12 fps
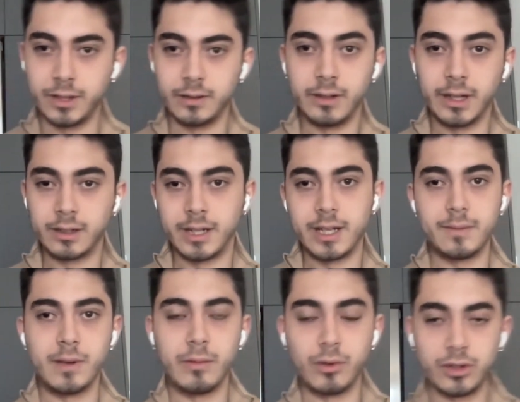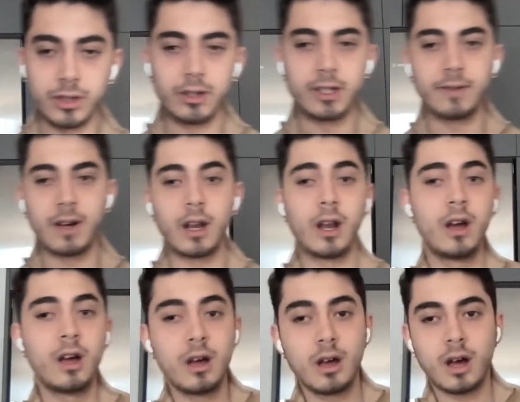the LinkedIn as Playbook Series
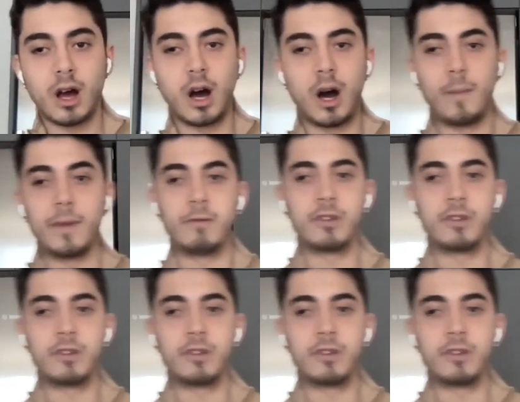1,